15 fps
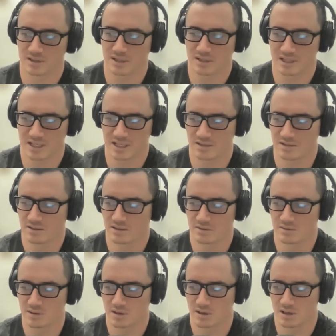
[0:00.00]
again
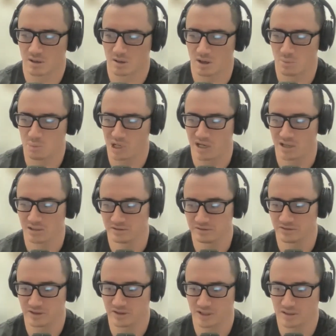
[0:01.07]
a part
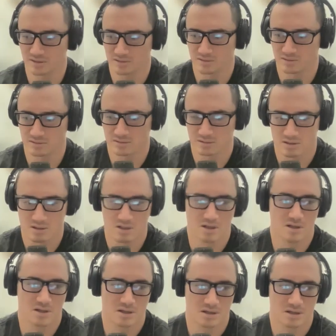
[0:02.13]
of
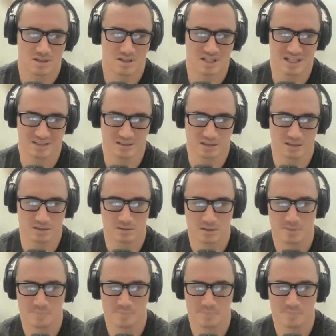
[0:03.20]
seeing that